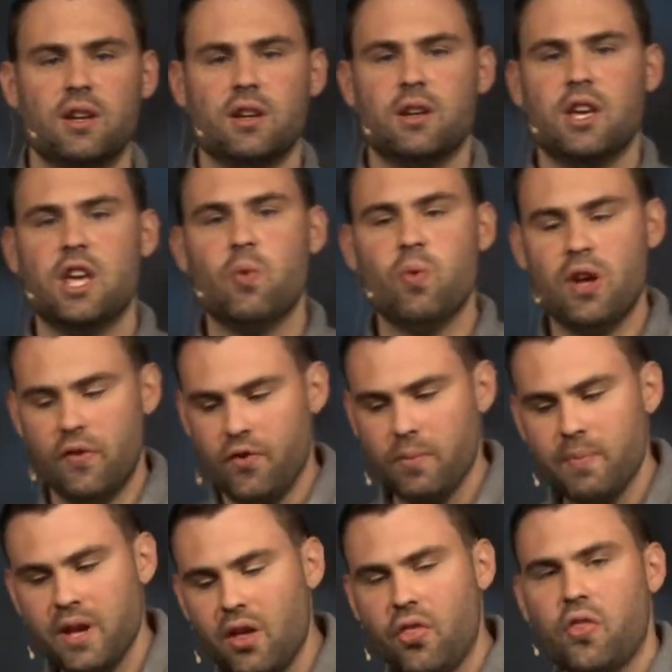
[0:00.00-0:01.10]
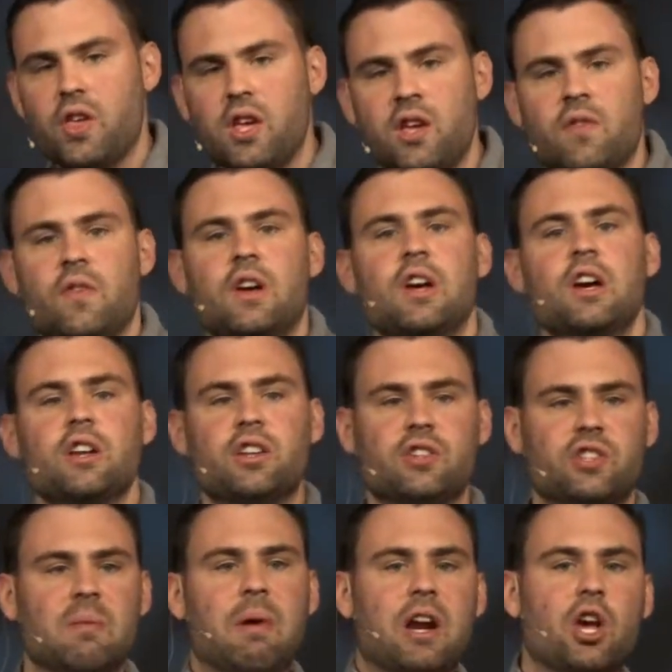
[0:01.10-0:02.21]
He went from being a thief to
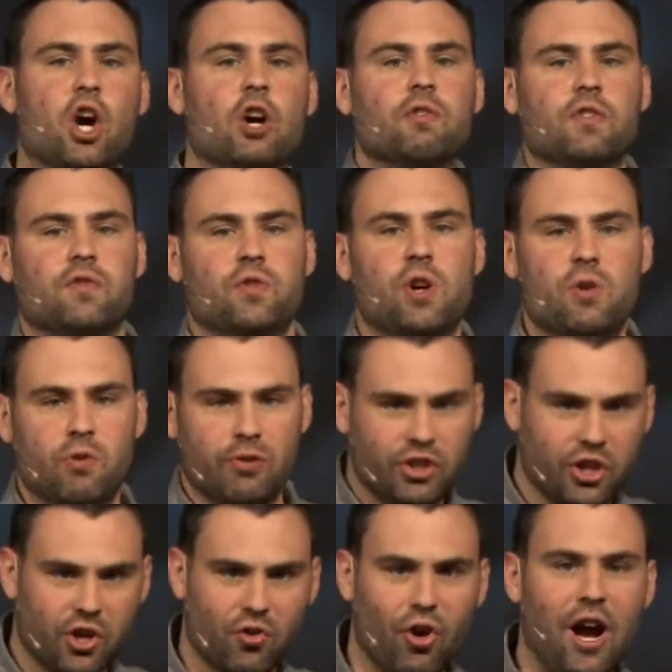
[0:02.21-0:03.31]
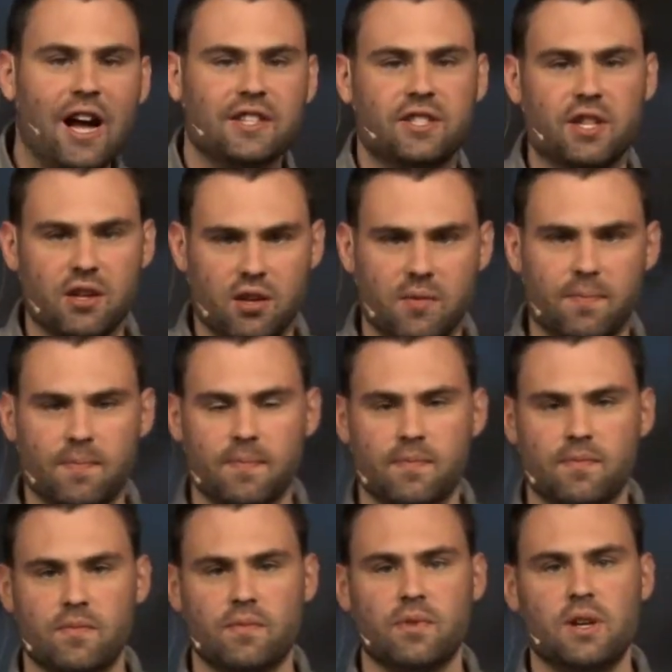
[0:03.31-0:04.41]
somebody overflowing with generosity.
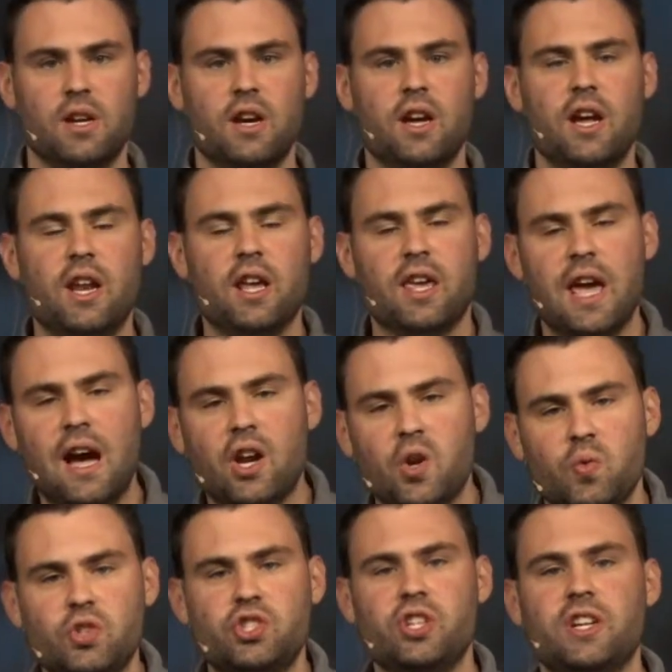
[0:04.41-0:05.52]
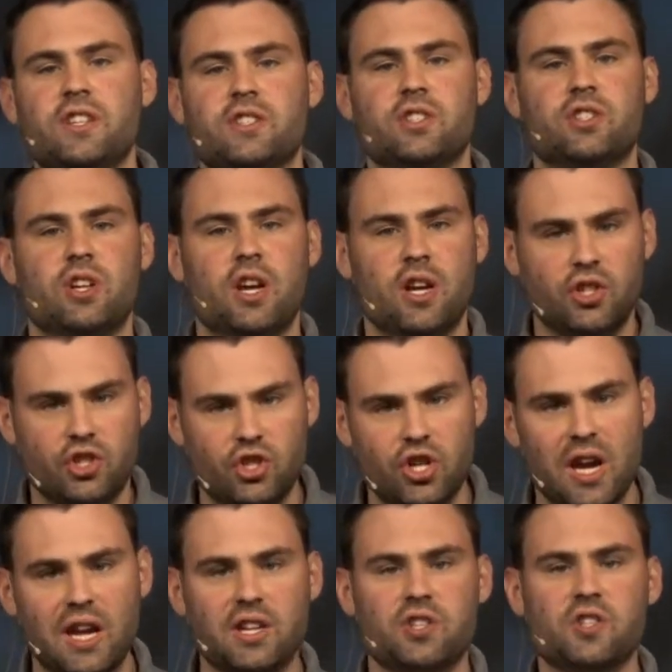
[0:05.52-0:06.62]
An encounter with Jesus
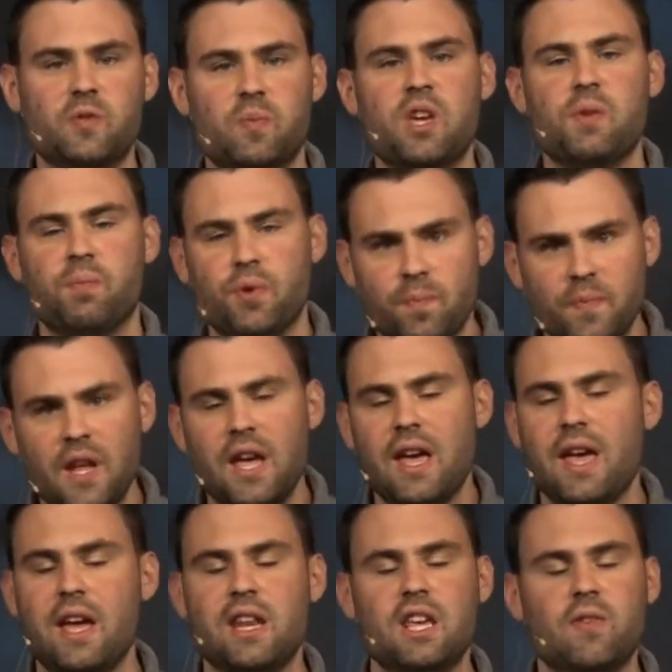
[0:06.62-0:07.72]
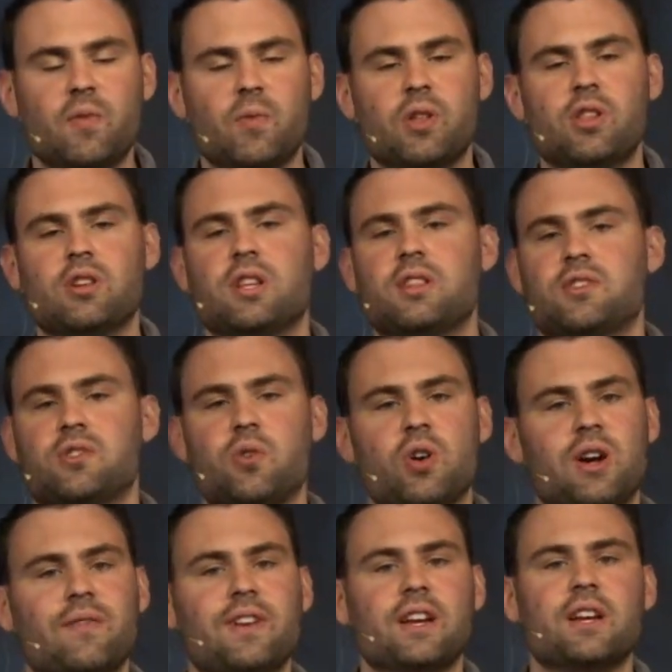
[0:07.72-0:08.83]
changes people. And even we looked at the story
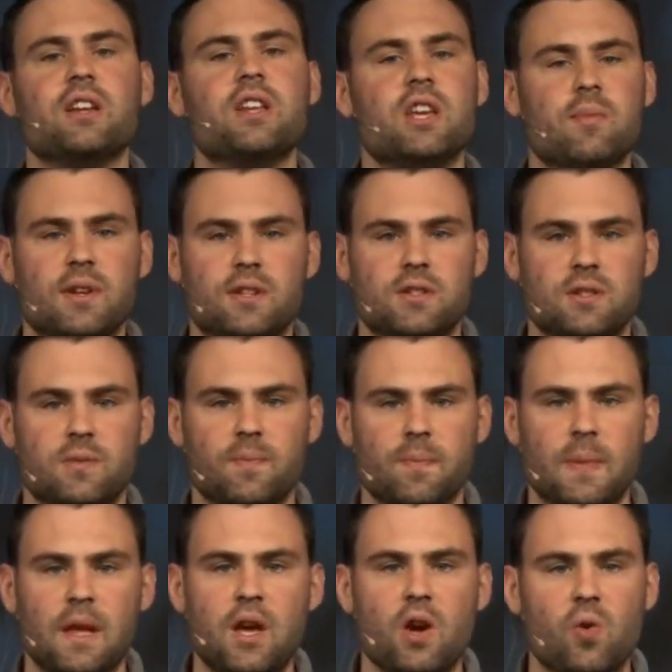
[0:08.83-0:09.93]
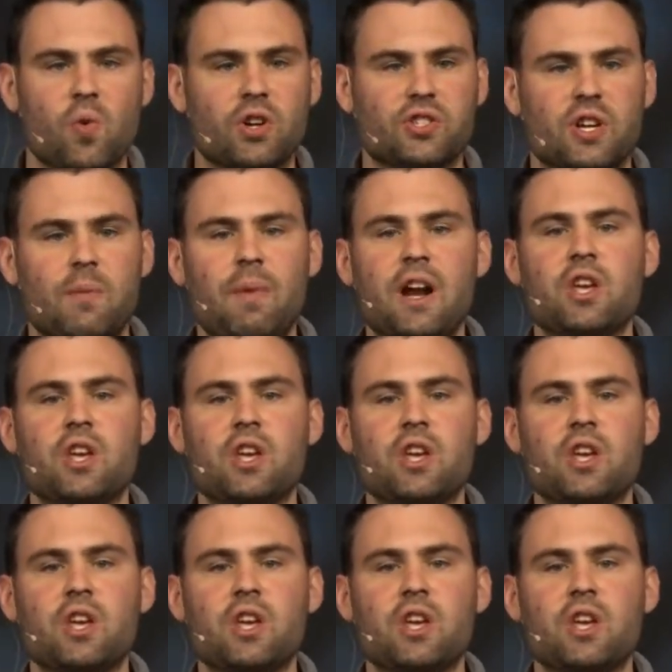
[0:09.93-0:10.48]
of Nicodemus, where somebody